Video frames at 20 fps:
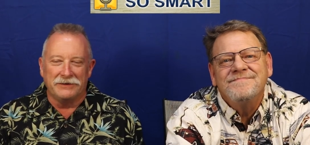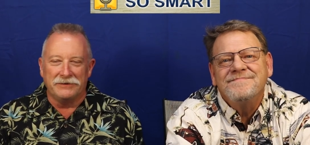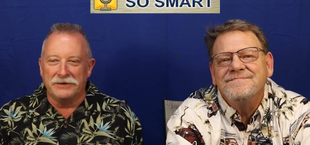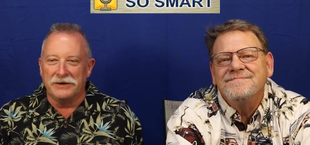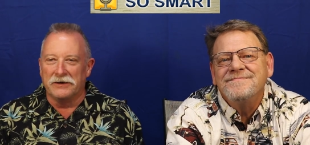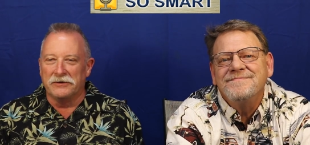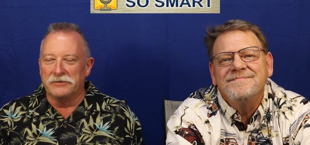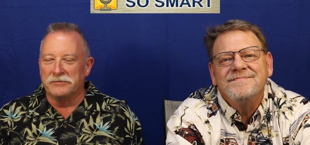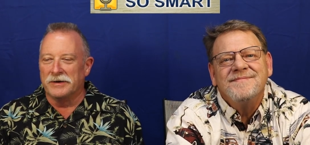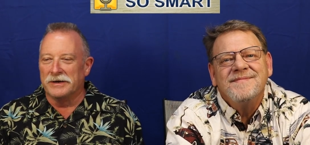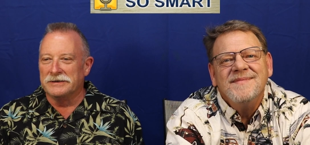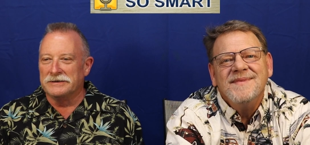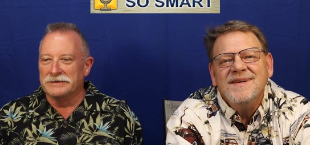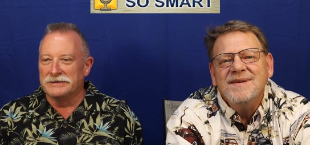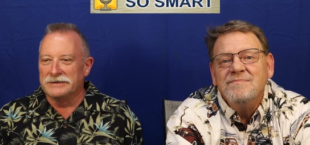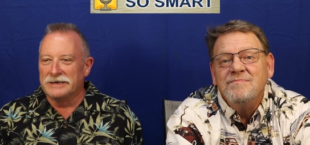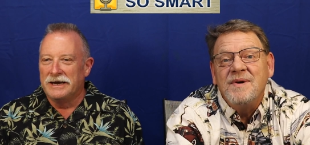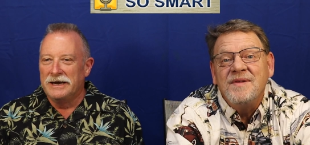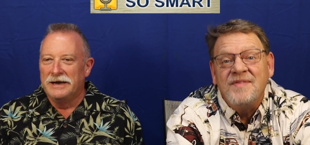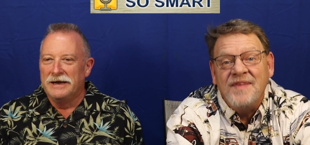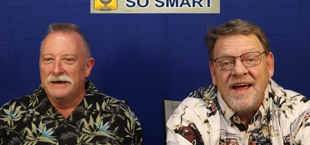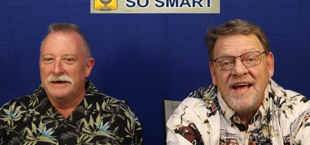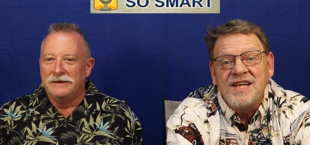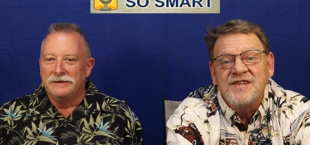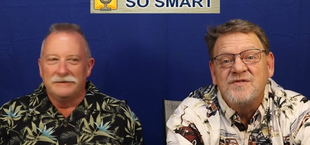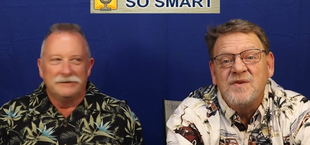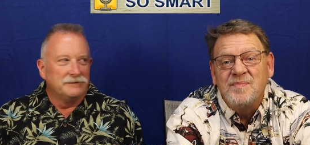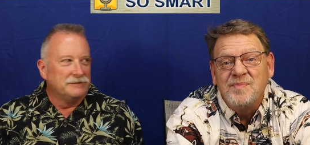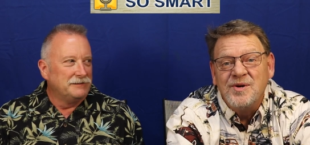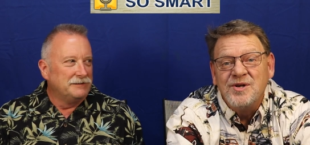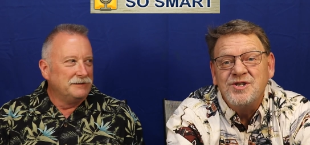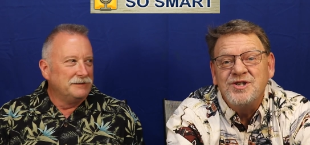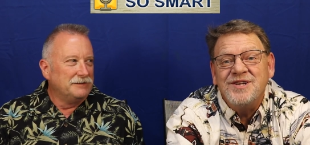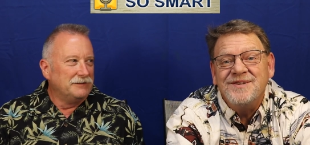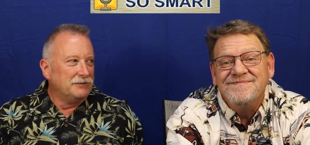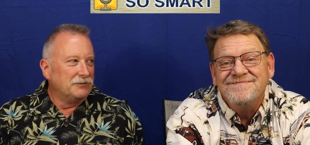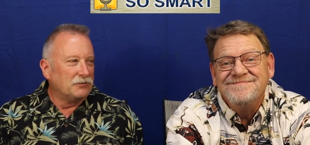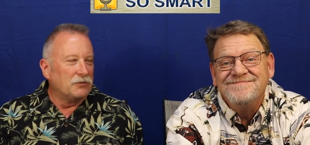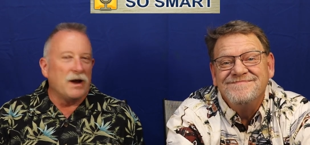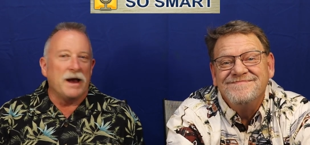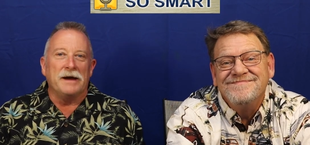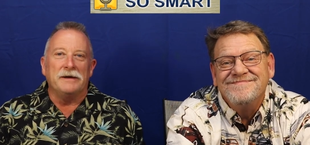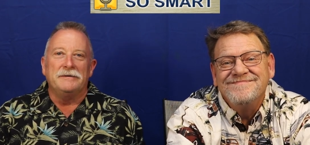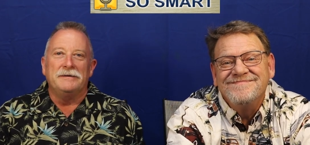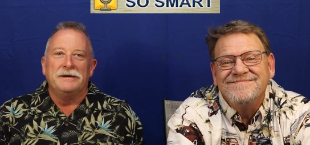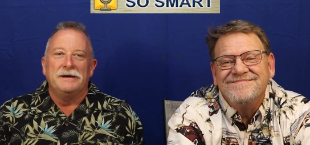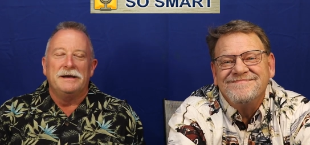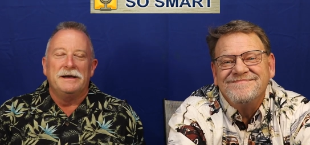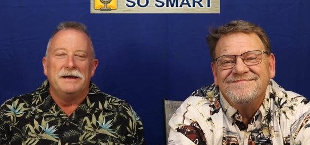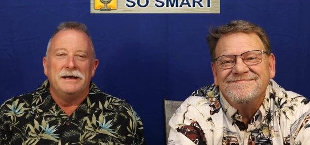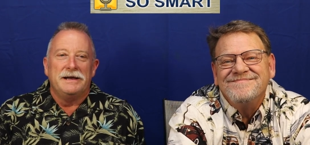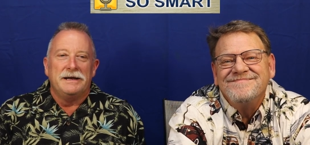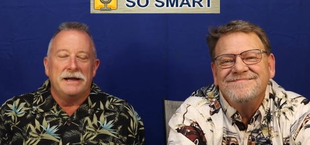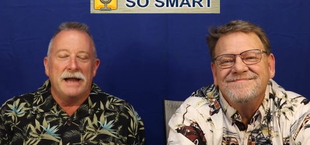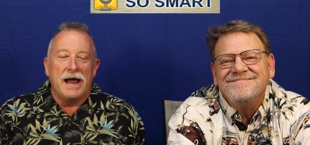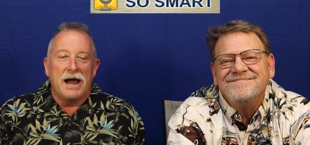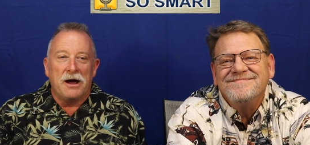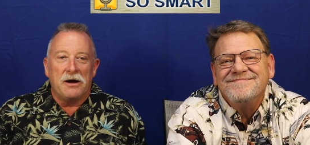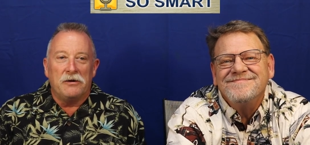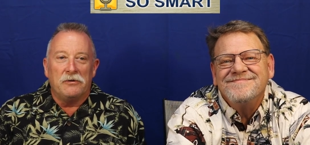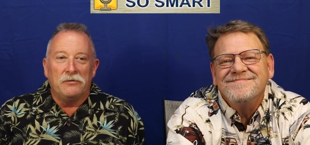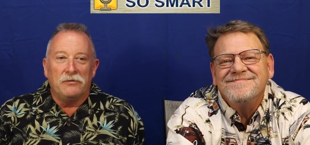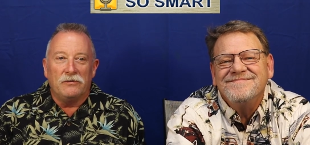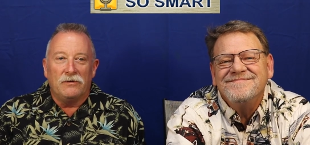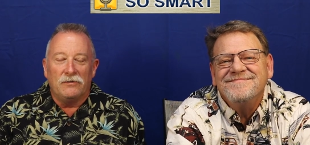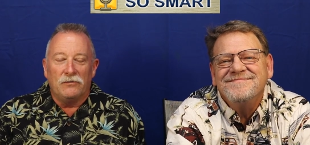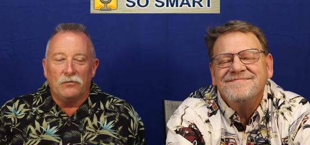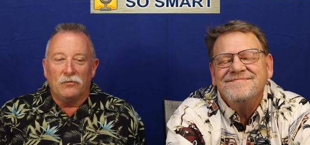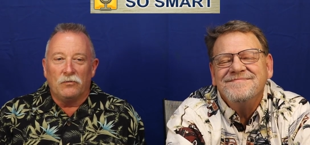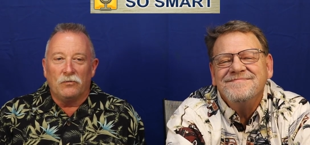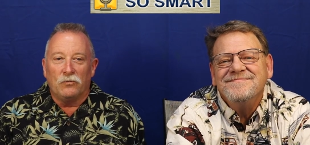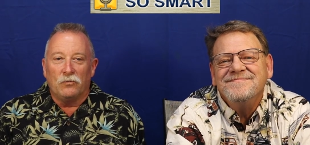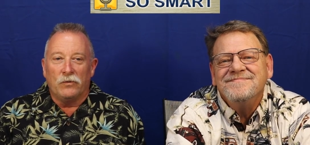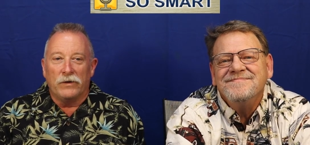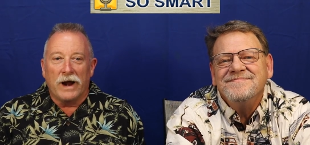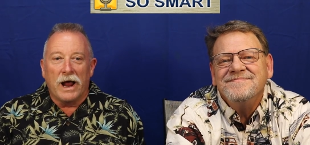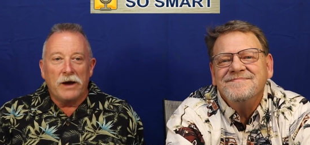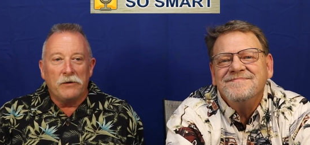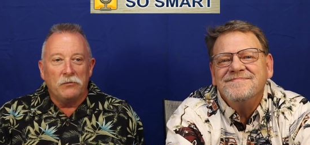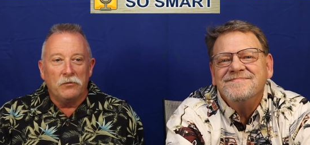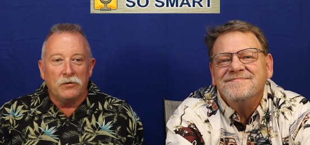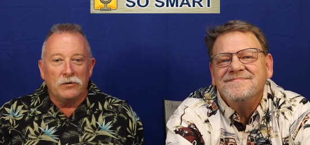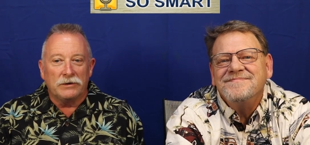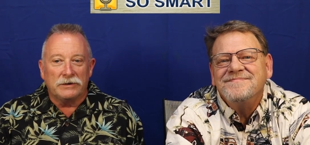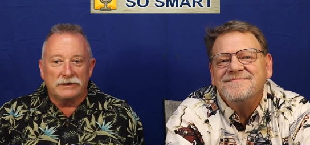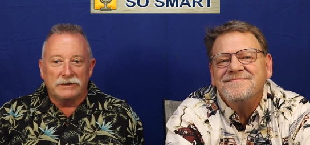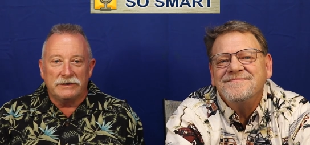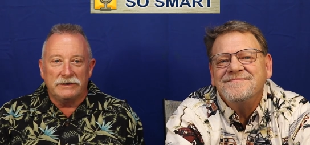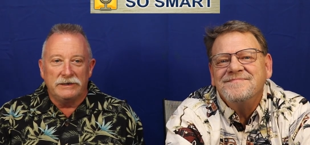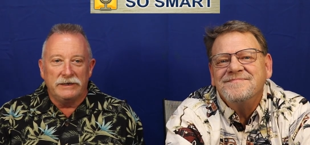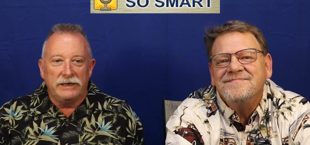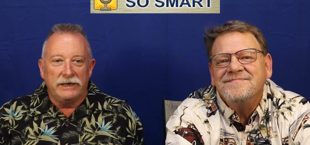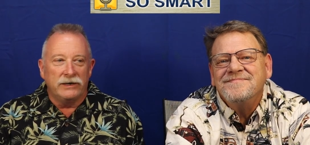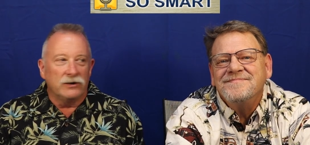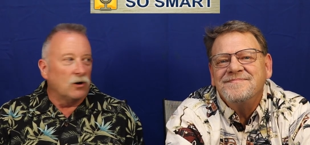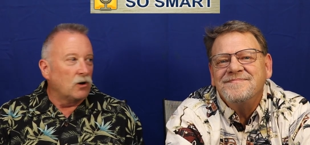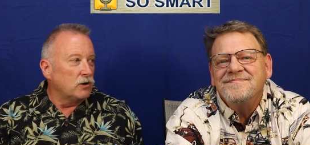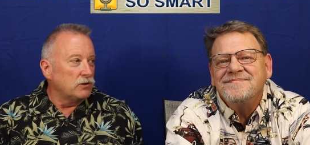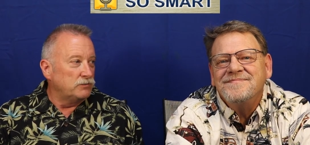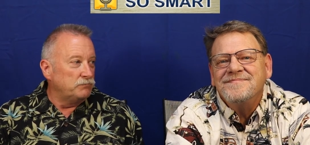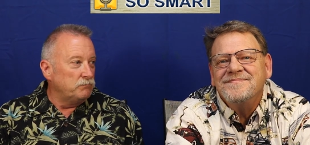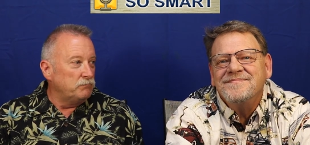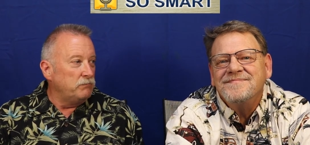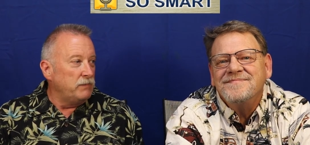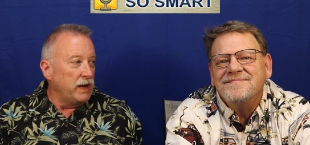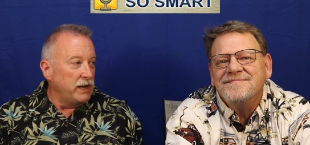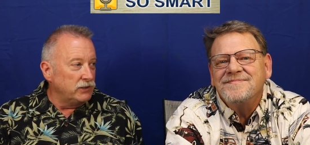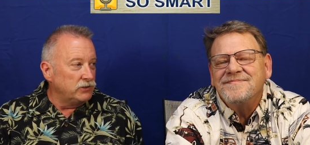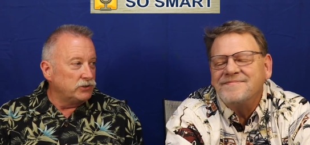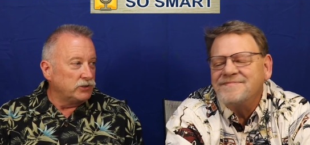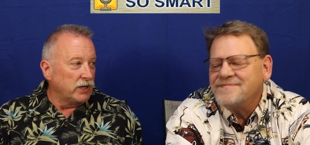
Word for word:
Speaker 1: than the other buttons. But thanks for pushing. Right. Now, when I worked in our main